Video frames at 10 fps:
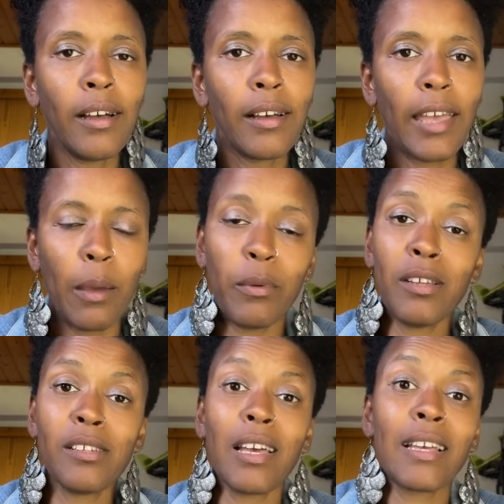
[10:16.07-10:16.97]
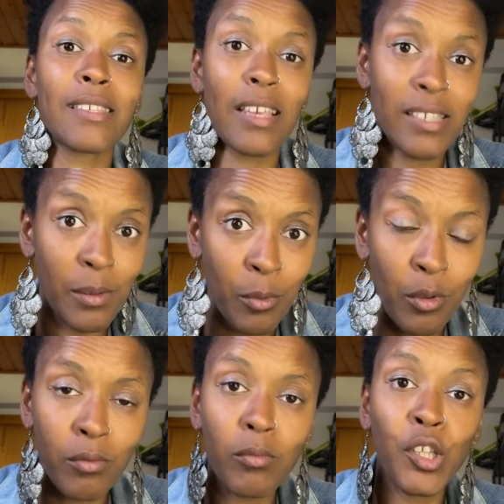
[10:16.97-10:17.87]
cabinet
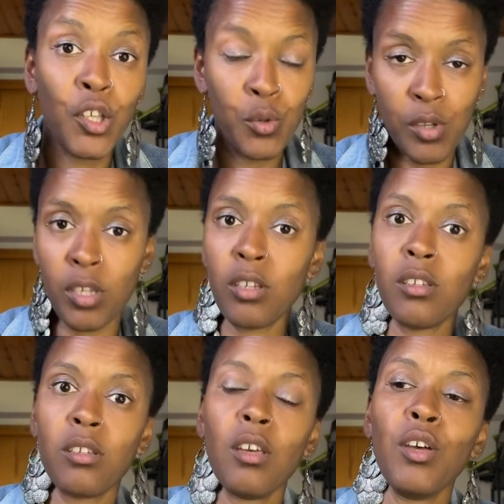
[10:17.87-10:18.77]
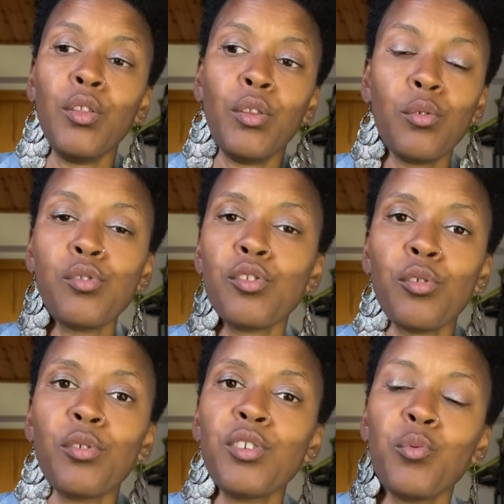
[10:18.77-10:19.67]
accessible, use it. Those
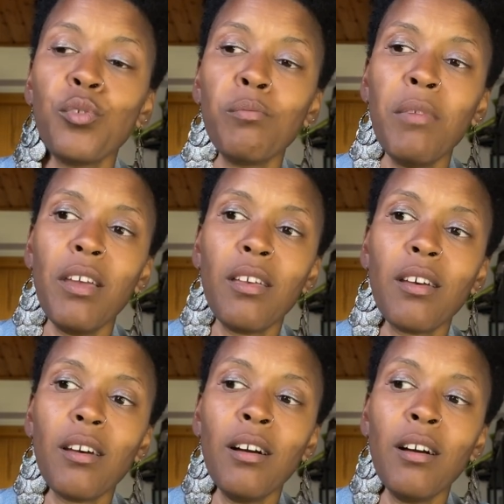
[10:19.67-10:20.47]
storage will make